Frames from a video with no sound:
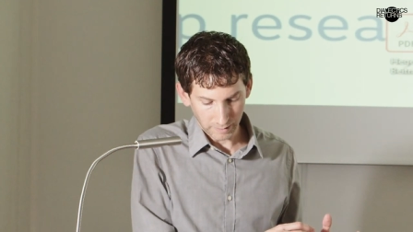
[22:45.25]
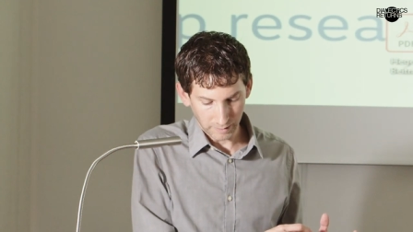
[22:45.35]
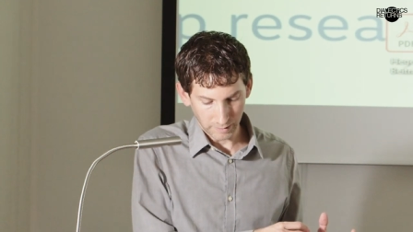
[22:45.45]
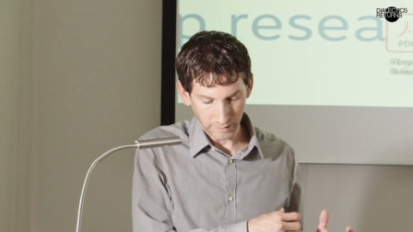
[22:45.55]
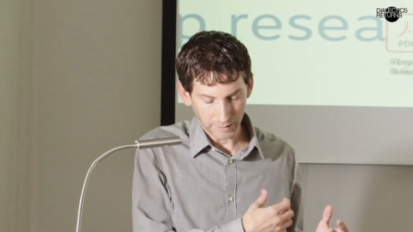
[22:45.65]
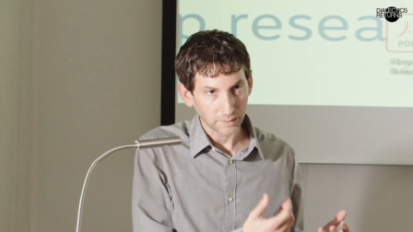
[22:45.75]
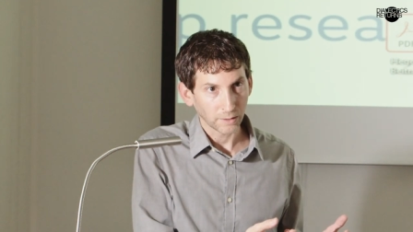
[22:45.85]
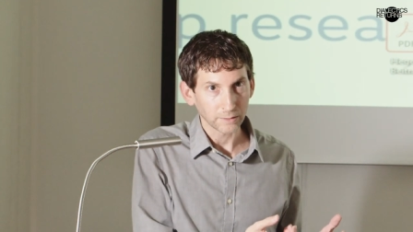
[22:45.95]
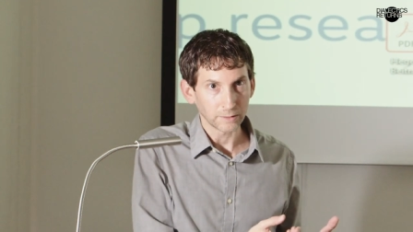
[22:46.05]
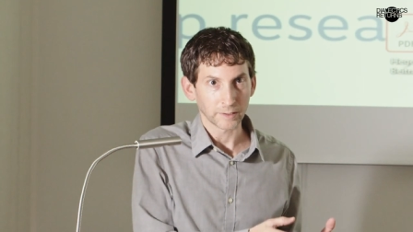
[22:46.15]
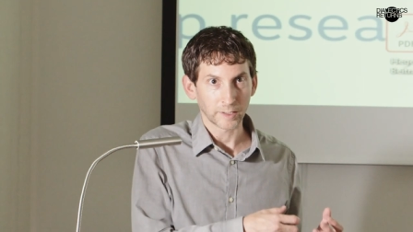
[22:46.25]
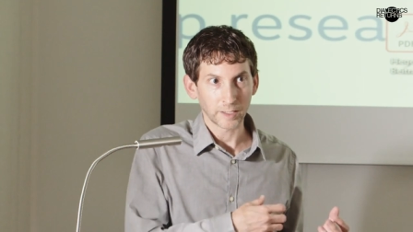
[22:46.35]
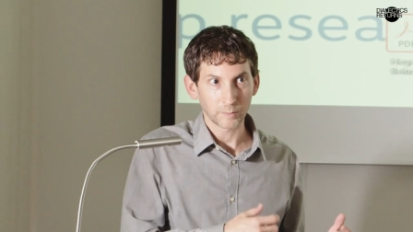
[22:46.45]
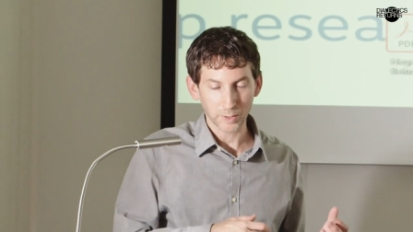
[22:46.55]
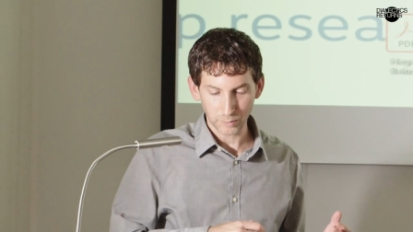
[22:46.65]
are eternal
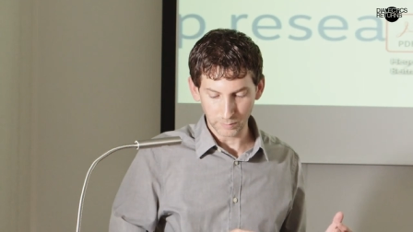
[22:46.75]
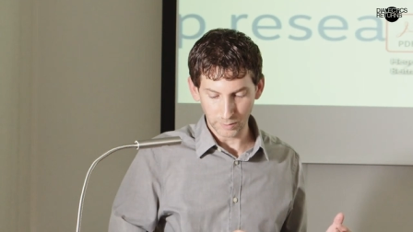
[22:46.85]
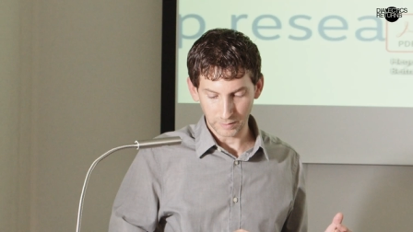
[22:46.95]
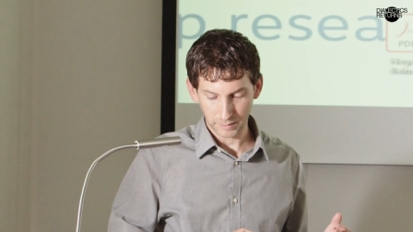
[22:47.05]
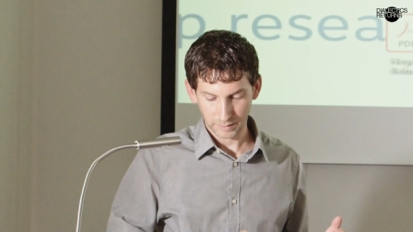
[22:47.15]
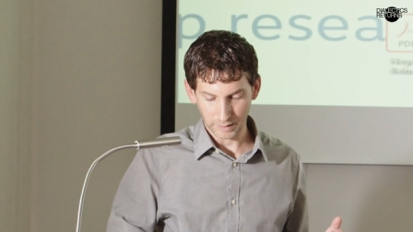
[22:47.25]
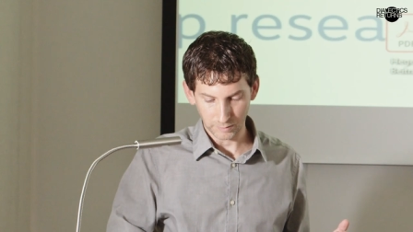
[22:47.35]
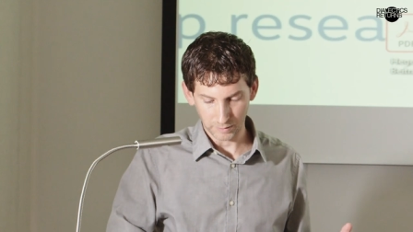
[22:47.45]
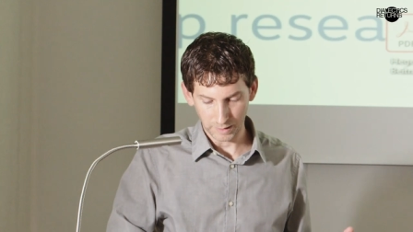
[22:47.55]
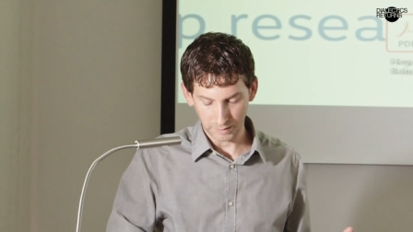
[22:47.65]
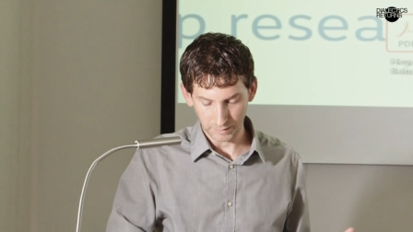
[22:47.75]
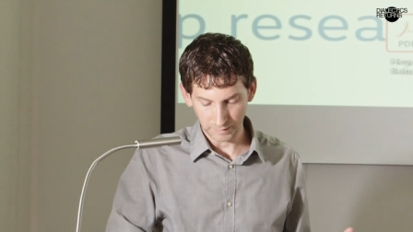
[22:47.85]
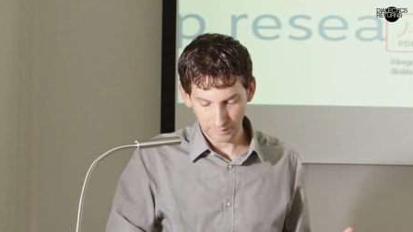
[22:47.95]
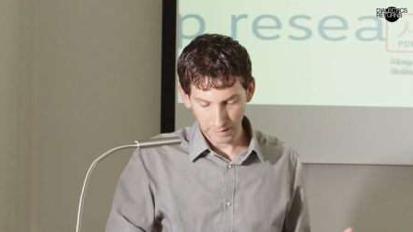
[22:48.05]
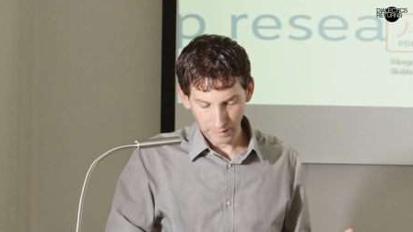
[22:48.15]
and immutable contradictions.